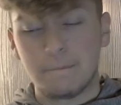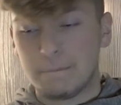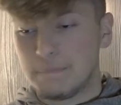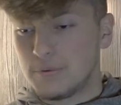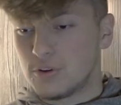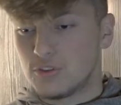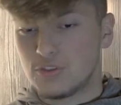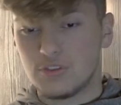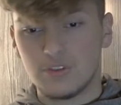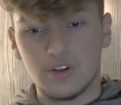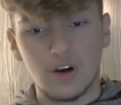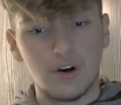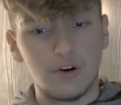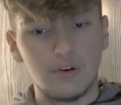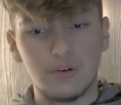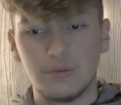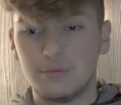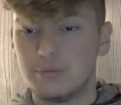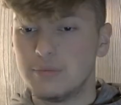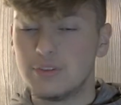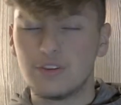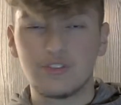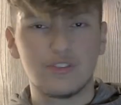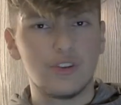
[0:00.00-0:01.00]
There's
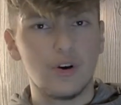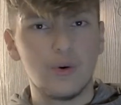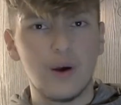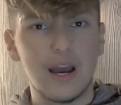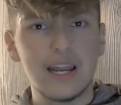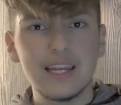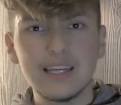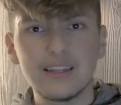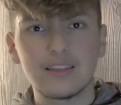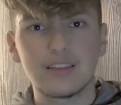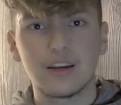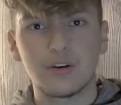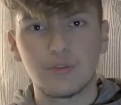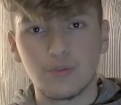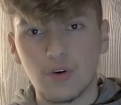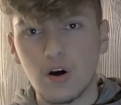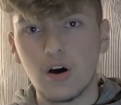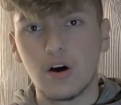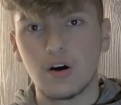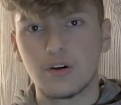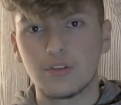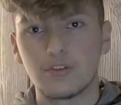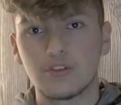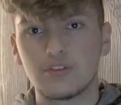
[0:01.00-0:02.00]
no anything
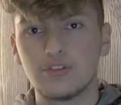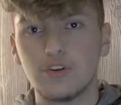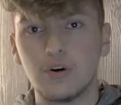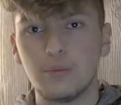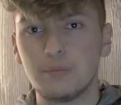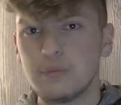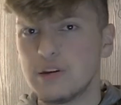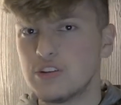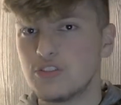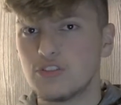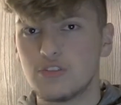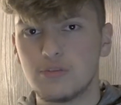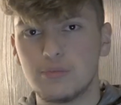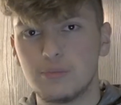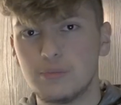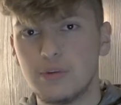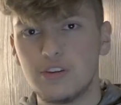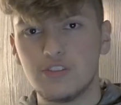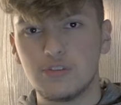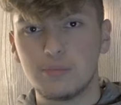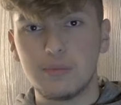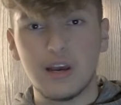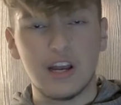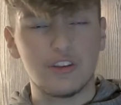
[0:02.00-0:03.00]
wrong. There's no
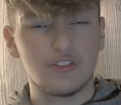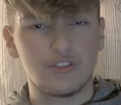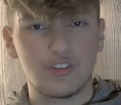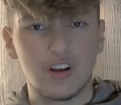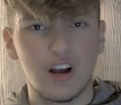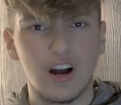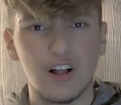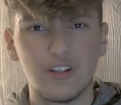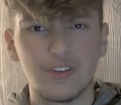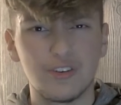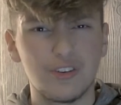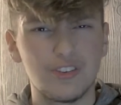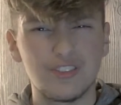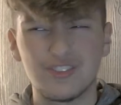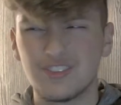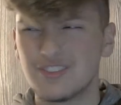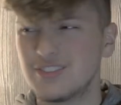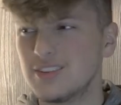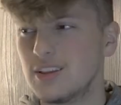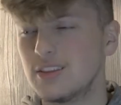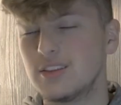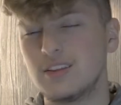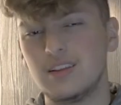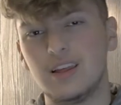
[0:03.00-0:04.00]
mismatched colors.
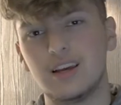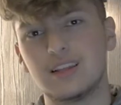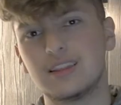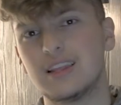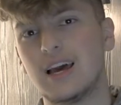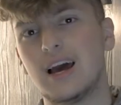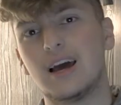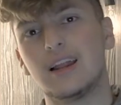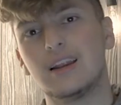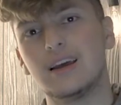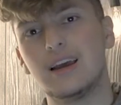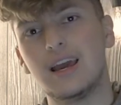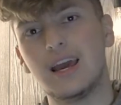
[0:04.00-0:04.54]
There's nothing like that.